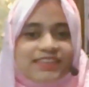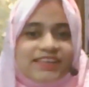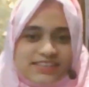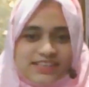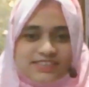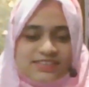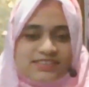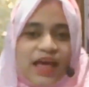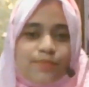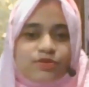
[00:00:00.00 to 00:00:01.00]
The test is
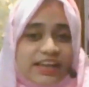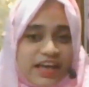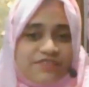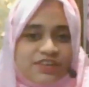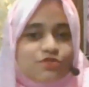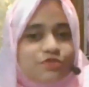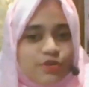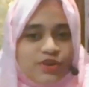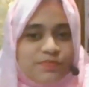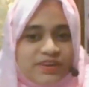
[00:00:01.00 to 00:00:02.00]
about 11 to
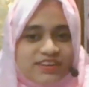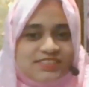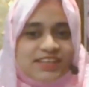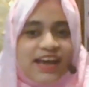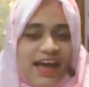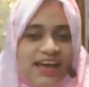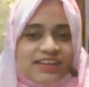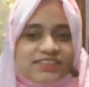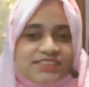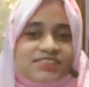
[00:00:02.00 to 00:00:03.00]
14 minutes and
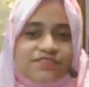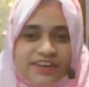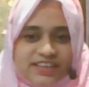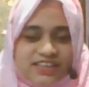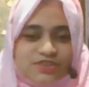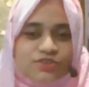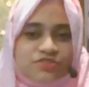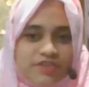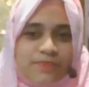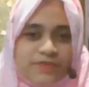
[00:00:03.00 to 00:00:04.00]
is divided into
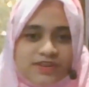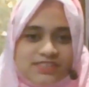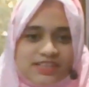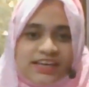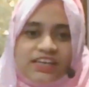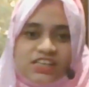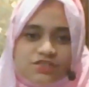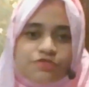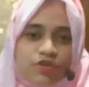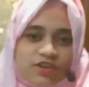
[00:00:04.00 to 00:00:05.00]
3 parts, each
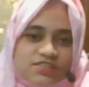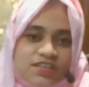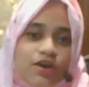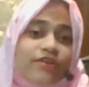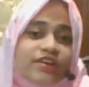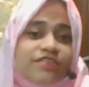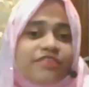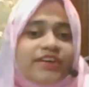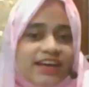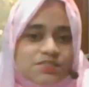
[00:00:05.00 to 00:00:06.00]
focusing on
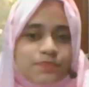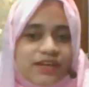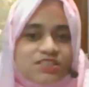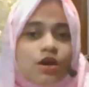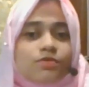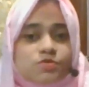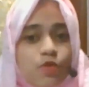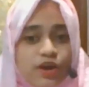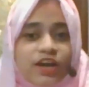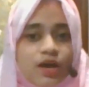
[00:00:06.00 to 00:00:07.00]
different aspects of
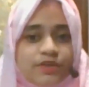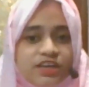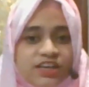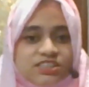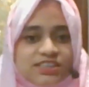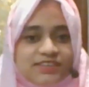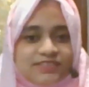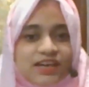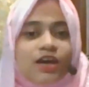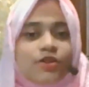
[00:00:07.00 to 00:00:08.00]
spoken communication.
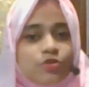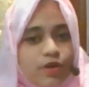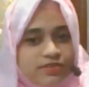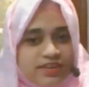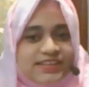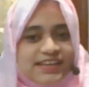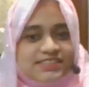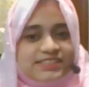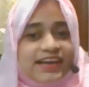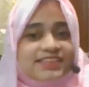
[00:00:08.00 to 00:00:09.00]
Throughout the
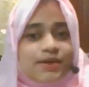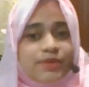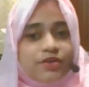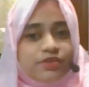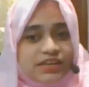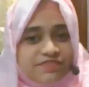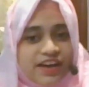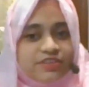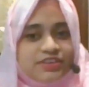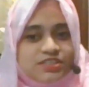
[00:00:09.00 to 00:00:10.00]
test, the examiner will
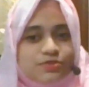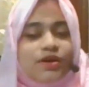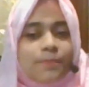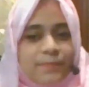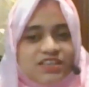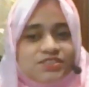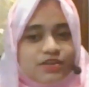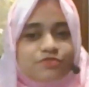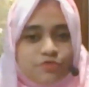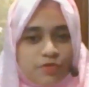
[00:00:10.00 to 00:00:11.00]
evaluate you based on
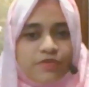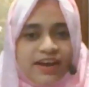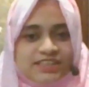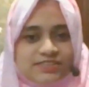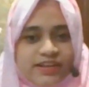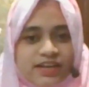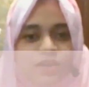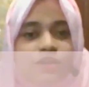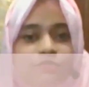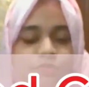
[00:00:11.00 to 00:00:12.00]
4 criteria:
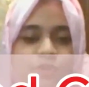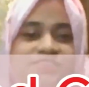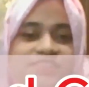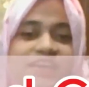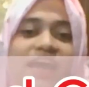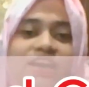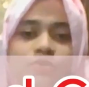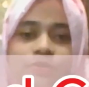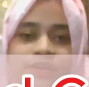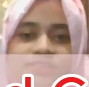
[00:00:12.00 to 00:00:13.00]
fluency and
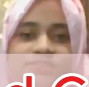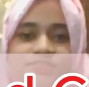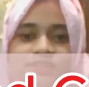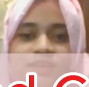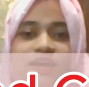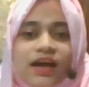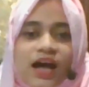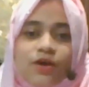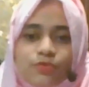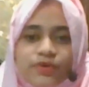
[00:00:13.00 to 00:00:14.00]
coherence,
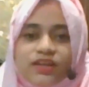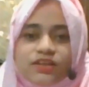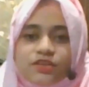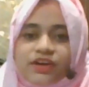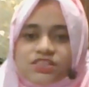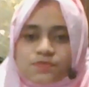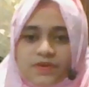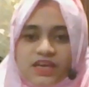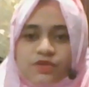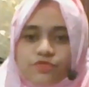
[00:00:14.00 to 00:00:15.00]
how well you can
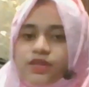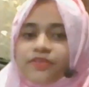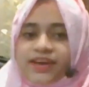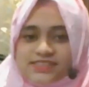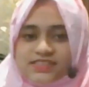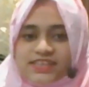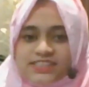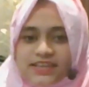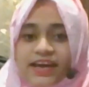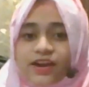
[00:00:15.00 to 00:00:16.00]
speak without
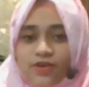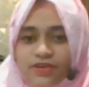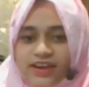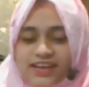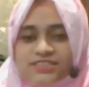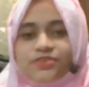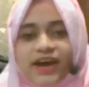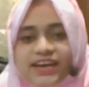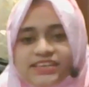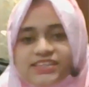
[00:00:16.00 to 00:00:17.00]
hesitation and organize your
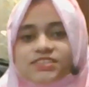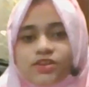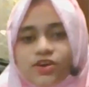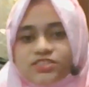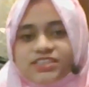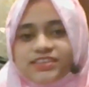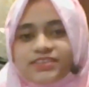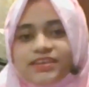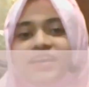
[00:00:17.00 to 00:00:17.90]
ideas logically;